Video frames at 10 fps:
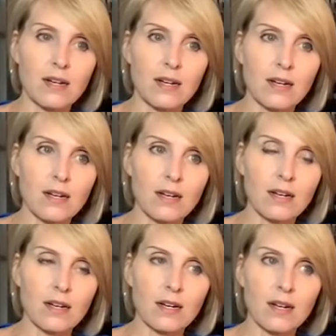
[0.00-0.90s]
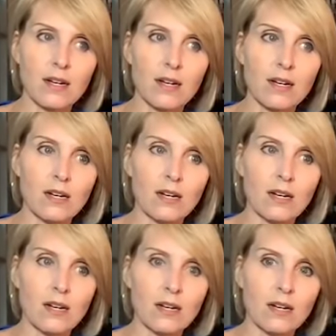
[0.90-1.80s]

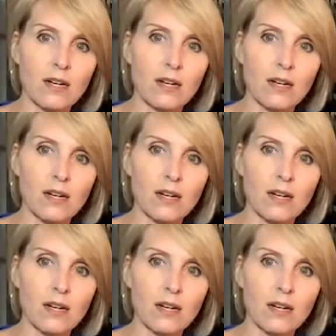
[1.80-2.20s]
(silent)